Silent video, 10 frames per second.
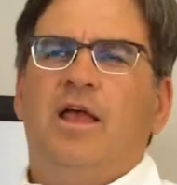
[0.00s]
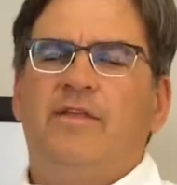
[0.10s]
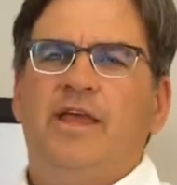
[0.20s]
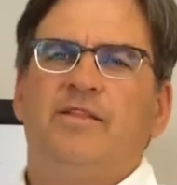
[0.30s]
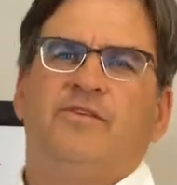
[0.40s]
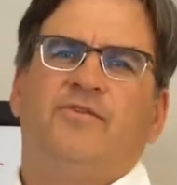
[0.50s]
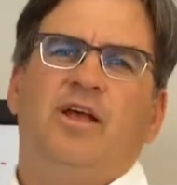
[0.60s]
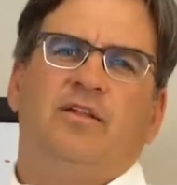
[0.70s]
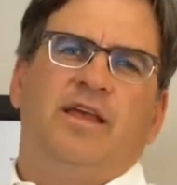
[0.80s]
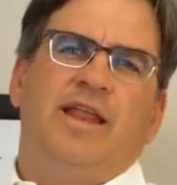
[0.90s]
and they hit the
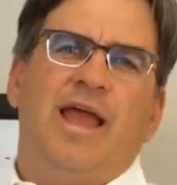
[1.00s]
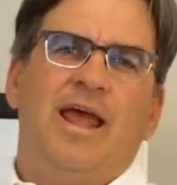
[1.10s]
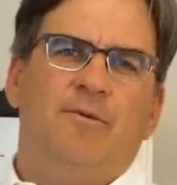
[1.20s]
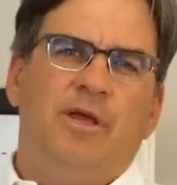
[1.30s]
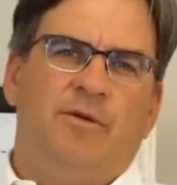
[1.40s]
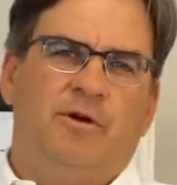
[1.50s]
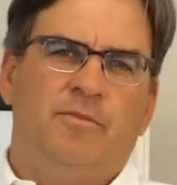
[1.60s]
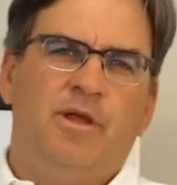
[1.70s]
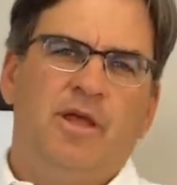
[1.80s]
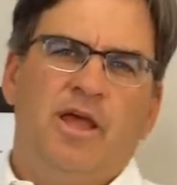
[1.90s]
sale date at a minimum.
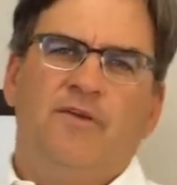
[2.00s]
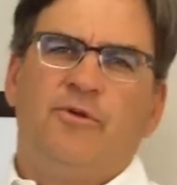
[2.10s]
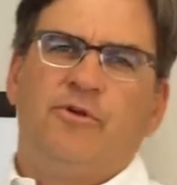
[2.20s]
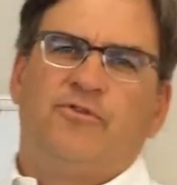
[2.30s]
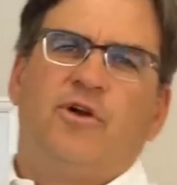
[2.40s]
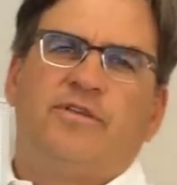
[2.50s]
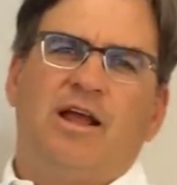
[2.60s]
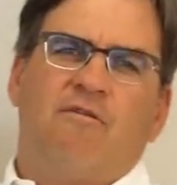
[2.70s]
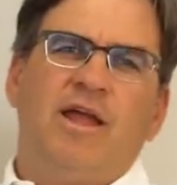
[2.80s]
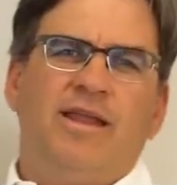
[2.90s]
And if you were to start
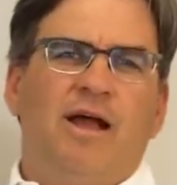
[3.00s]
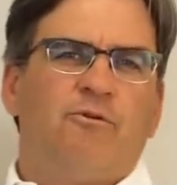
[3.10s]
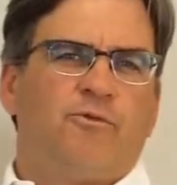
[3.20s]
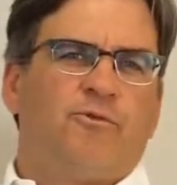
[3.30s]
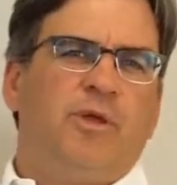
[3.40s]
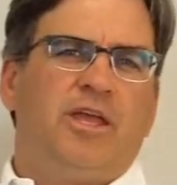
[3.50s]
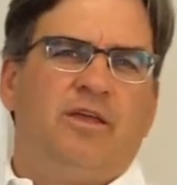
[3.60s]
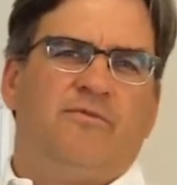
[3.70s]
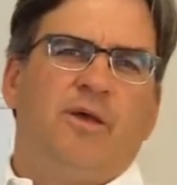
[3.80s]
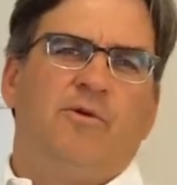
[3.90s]
that right now, as we're
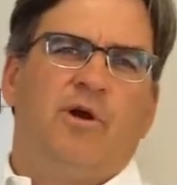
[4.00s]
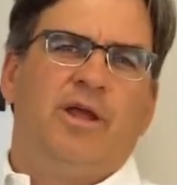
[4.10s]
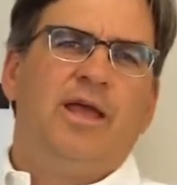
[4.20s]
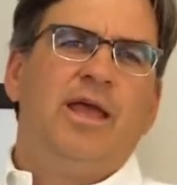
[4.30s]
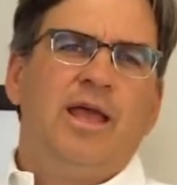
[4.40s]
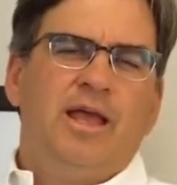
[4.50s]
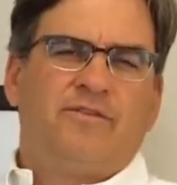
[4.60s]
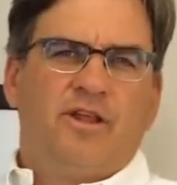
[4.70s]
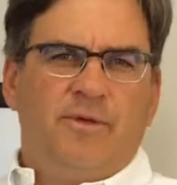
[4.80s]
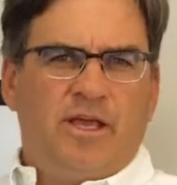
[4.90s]
speaking in February,
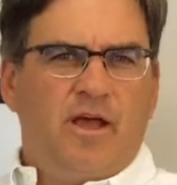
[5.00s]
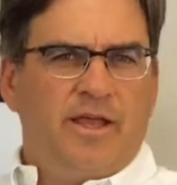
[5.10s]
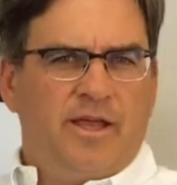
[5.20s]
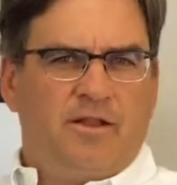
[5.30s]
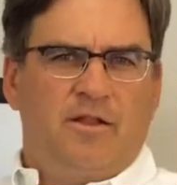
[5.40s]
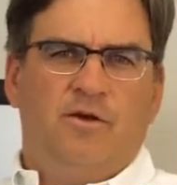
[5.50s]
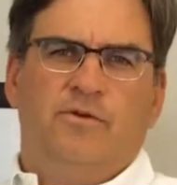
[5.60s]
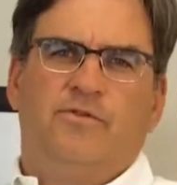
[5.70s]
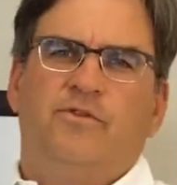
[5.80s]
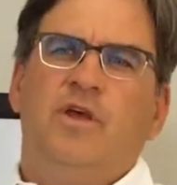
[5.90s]
it's going to be cutting it
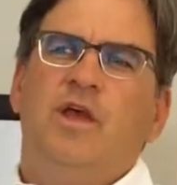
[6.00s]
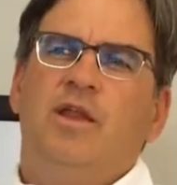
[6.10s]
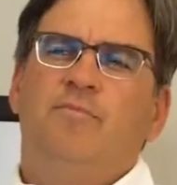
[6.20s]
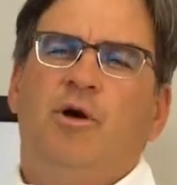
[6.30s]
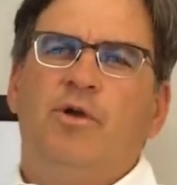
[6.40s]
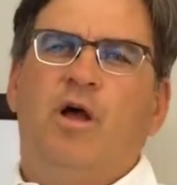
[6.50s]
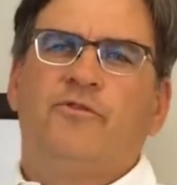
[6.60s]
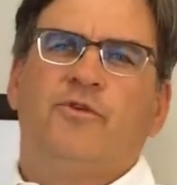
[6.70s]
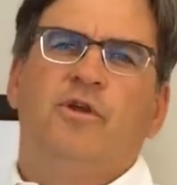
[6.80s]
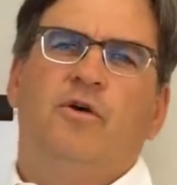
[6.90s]
close. But we
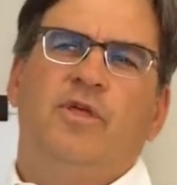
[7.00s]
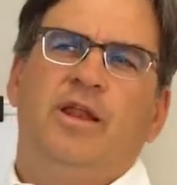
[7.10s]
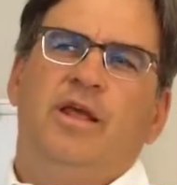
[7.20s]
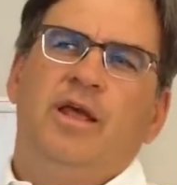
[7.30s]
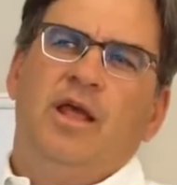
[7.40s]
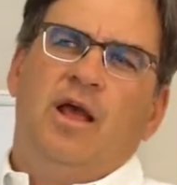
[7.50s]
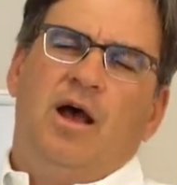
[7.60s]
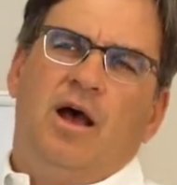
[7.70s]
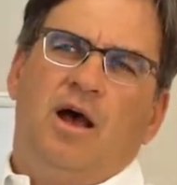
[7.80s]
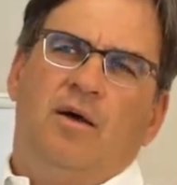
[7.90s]
also know that
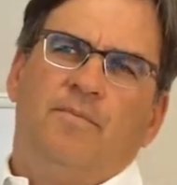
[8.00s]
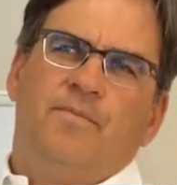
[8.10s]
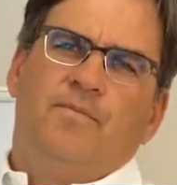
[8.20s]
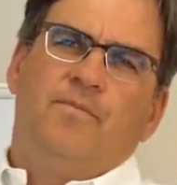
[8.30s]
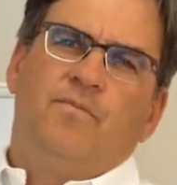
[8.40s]
on